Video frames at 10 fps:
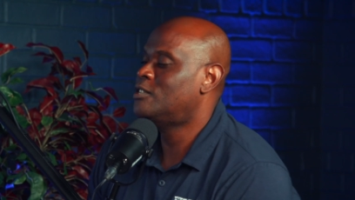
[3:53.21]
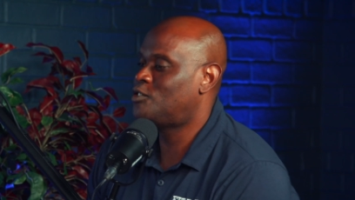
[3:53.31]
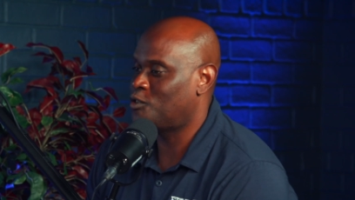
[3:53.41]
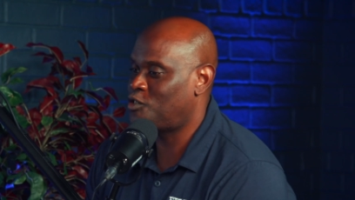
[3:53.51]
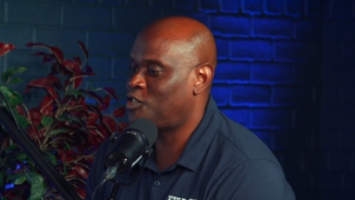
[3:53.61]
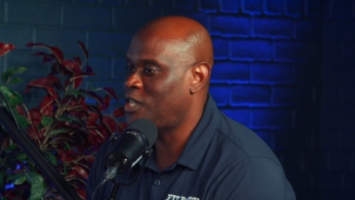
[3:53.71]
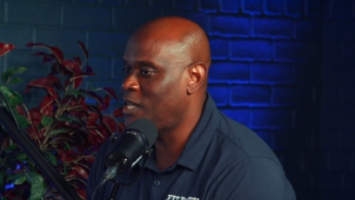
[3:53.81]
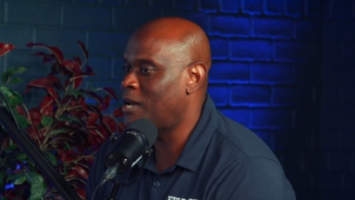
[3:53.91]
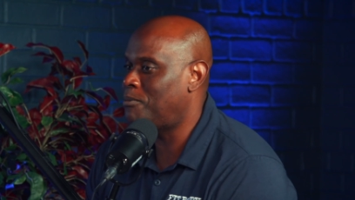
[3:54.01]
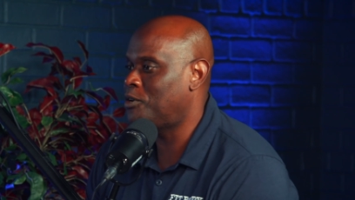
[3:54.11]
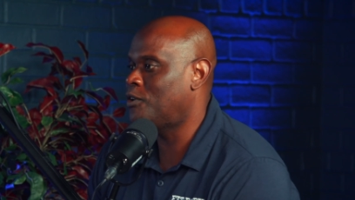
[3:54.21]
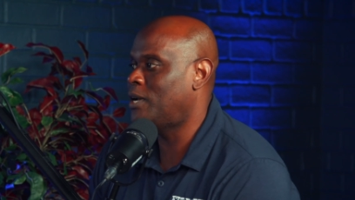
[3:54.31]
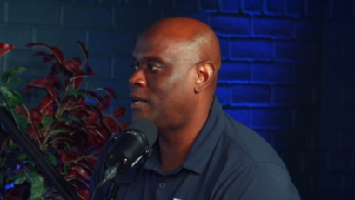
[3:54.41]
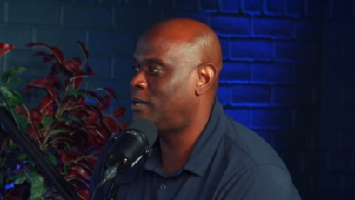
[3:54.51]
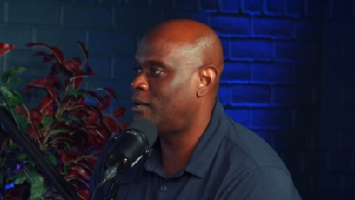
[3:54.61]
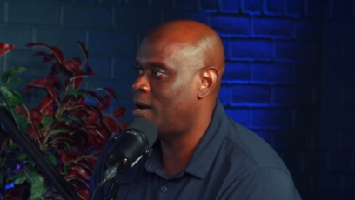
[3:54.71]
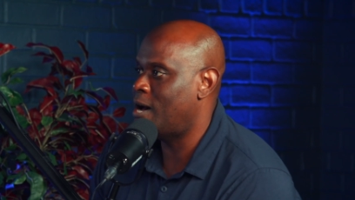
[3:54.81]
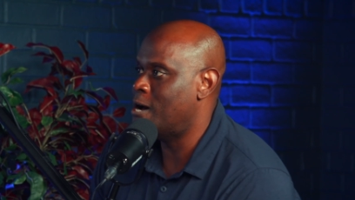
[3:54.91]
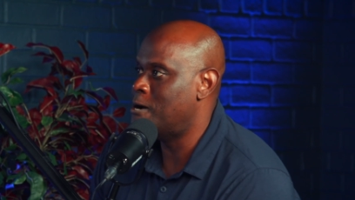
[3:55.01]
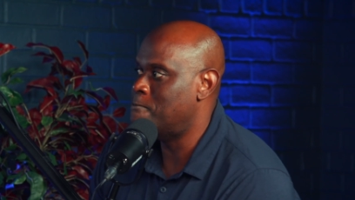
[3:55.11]
so she emigrated
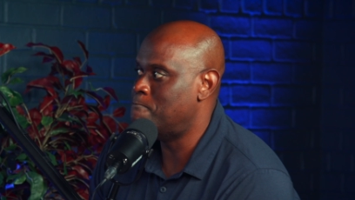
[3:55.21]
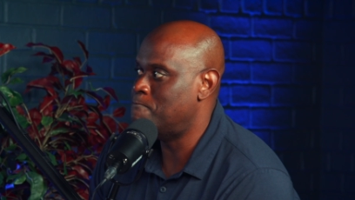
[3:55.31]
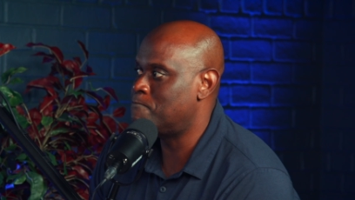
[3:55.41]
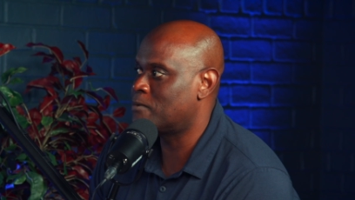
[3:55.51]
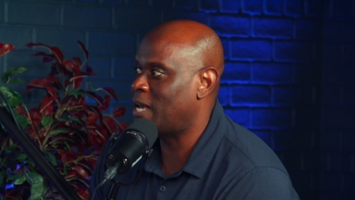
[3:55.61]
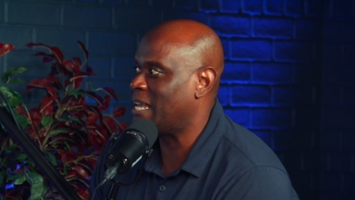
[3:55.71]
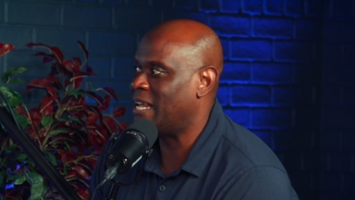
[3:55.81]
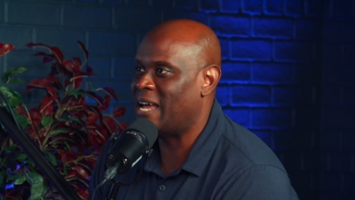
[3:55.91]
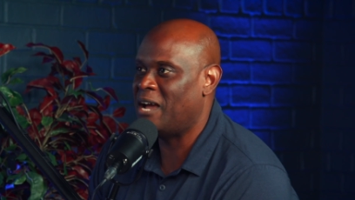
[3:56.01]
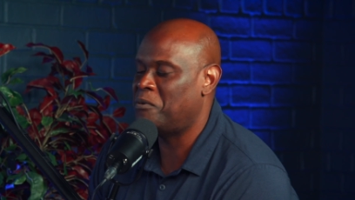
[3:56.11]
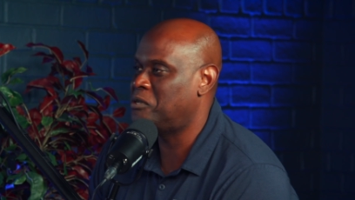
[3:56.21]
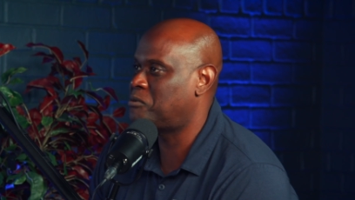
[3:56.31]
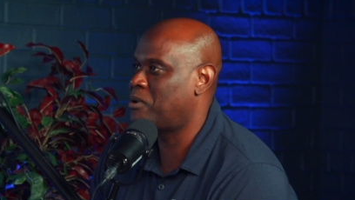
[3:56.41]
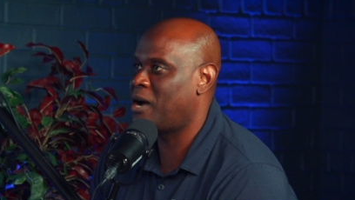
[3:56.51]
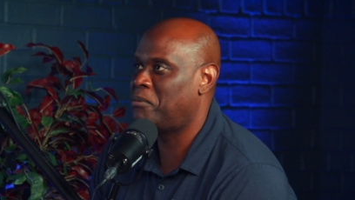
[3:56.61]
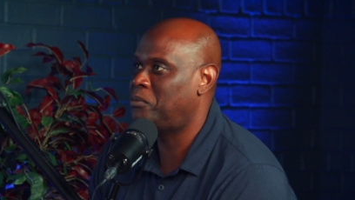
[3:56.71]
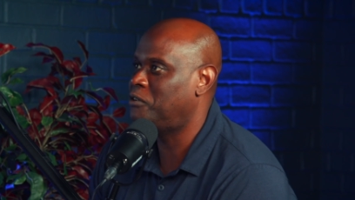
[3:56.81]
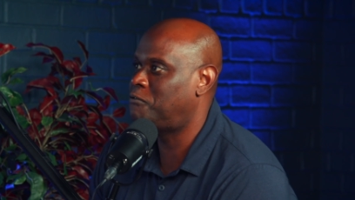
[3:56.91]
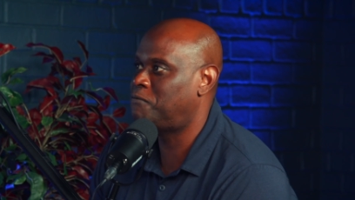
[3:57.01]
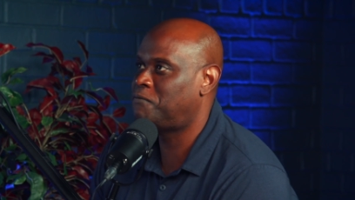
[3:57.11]
um, again i was probably
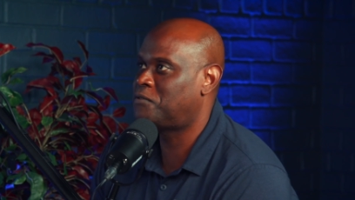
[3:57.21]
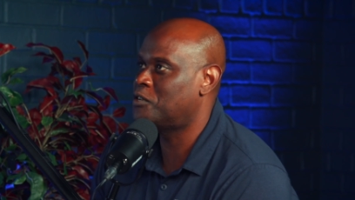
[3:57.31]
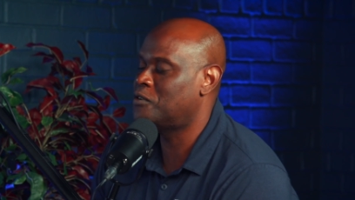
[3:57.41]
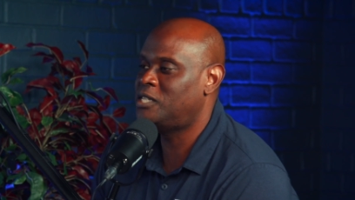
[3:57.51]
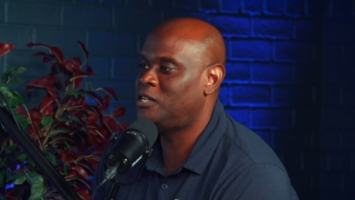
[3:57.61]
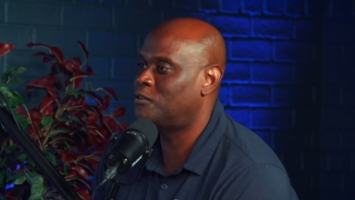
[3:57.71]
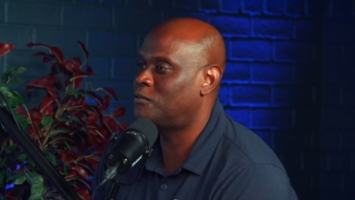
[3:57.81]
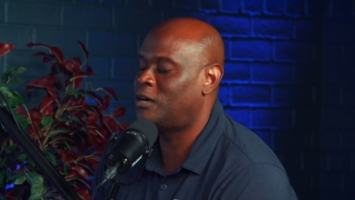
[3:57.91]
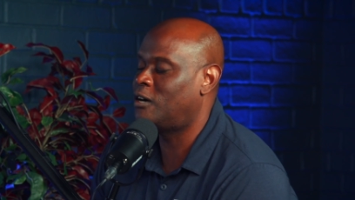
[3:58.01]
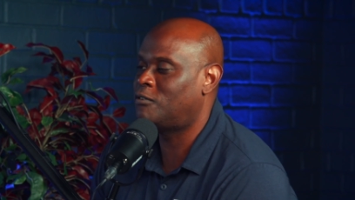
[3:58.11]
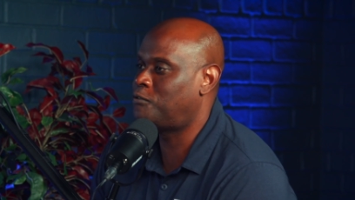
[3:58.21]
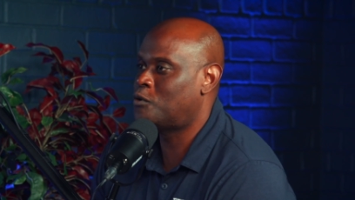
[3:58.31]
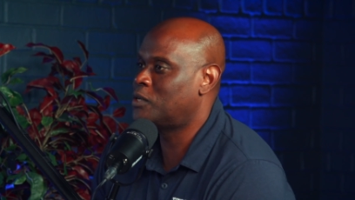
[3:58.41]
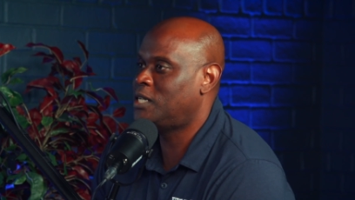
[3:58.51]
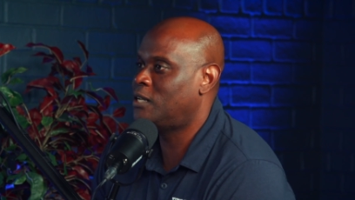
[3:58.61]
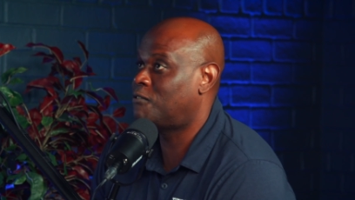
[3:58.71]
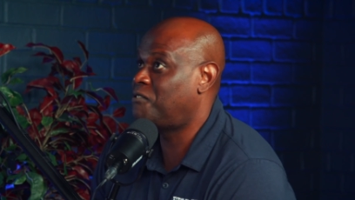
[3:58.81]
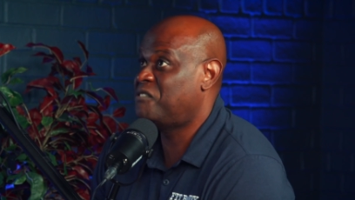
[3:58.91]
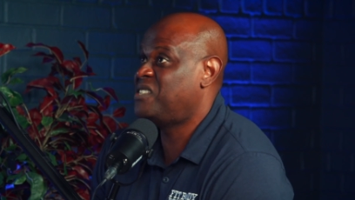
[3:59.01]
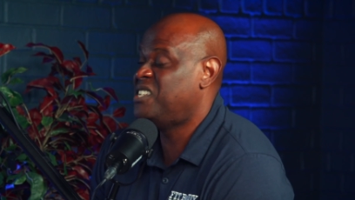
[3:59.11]
13 or uh, 14 or
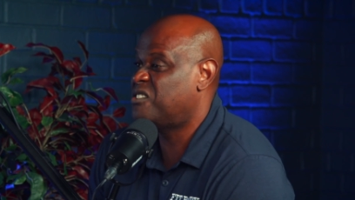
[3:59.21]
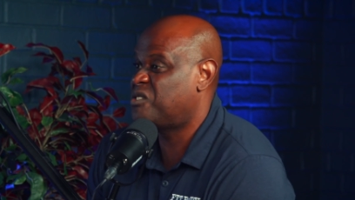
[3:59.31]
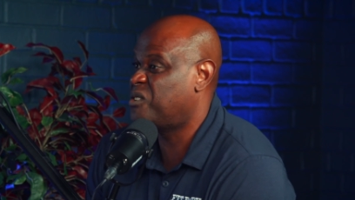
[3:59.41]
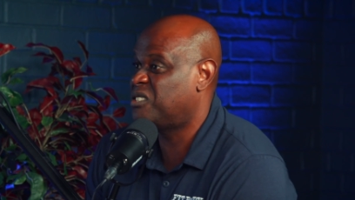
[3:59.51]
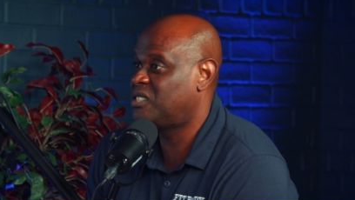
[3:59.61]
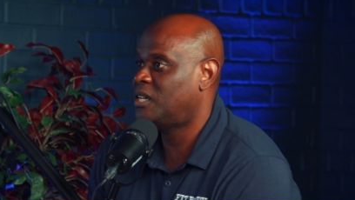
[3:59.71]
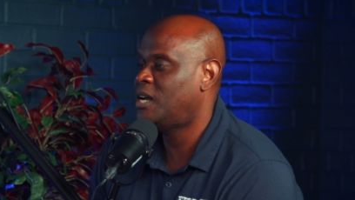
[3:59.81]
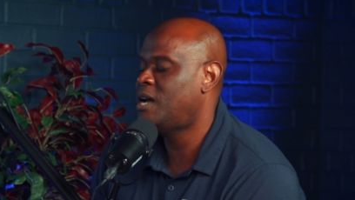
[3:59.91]
15 years old